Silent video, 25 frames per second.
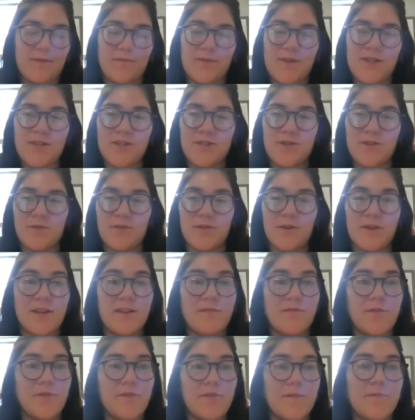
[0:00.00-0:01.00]
We just are looking
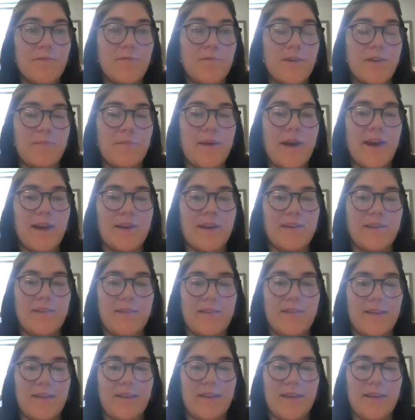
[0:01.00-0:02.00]
for some feedback to
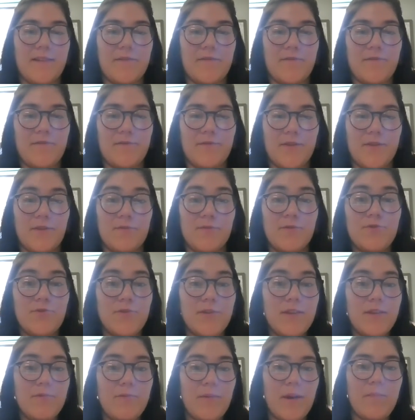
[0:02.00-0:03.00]
see if you
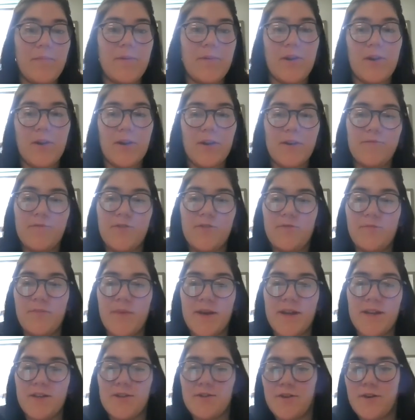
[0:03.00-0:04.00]
enjoyed the webinar, if you've
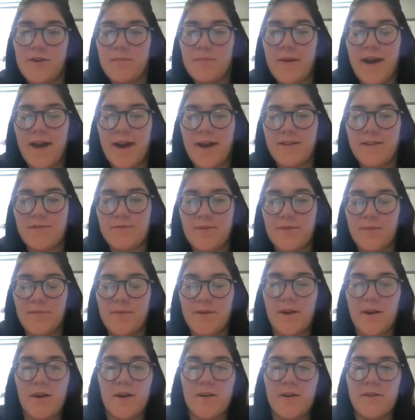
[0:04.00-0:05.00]
been to our past
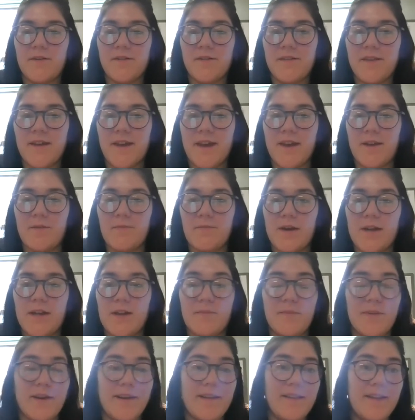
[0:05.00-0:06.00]
webinars, and what
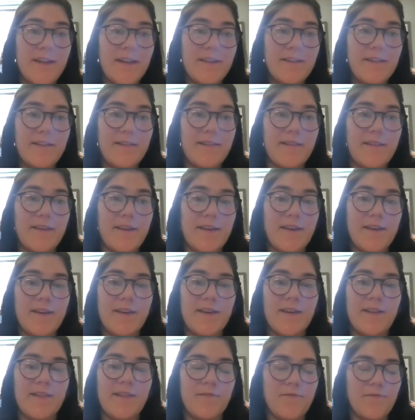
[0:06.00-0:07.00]
you might like to see
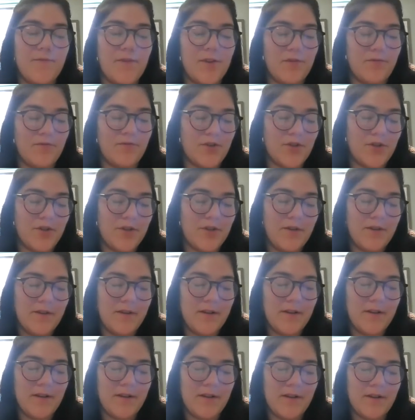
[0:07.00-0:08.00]
in the future.
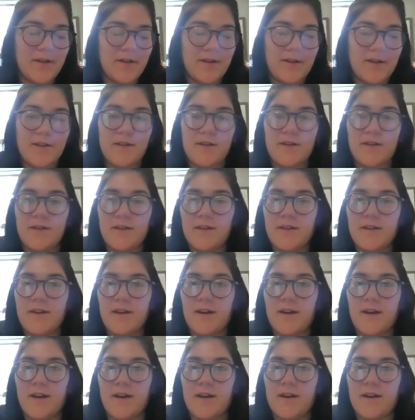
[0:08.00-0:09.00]

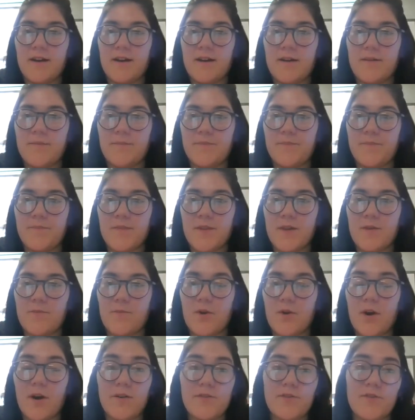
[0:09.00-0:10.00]

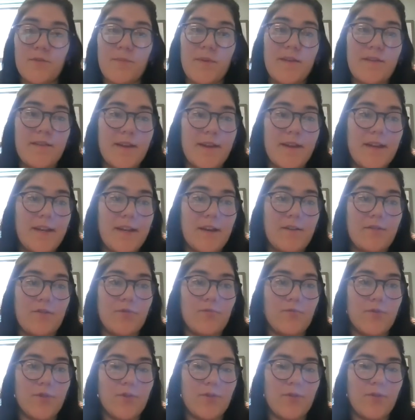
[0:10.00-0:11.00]
We'll also be sending out the
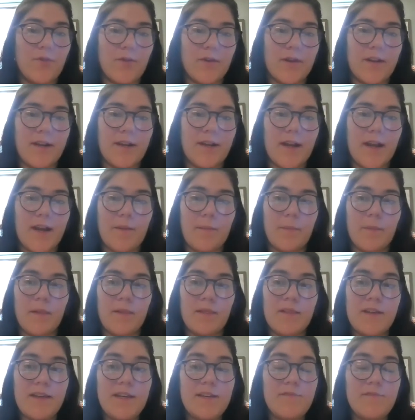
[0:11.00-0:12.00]
recording, I
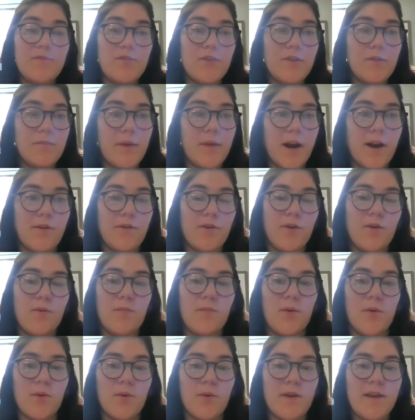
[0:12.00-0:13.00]
believe, tomorrow
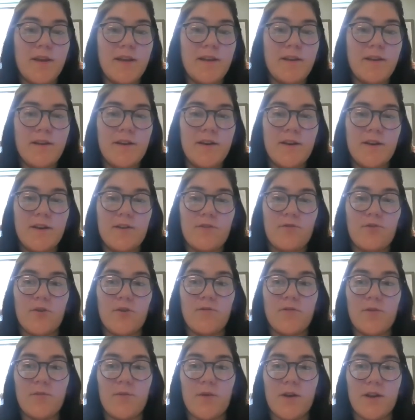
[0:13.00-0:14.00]
morning. So
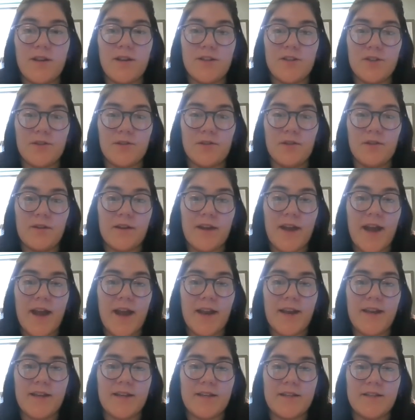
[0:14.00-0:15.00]
if you wanted to look at
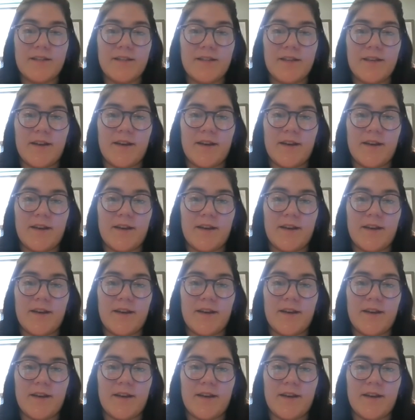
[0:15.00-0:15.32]
it,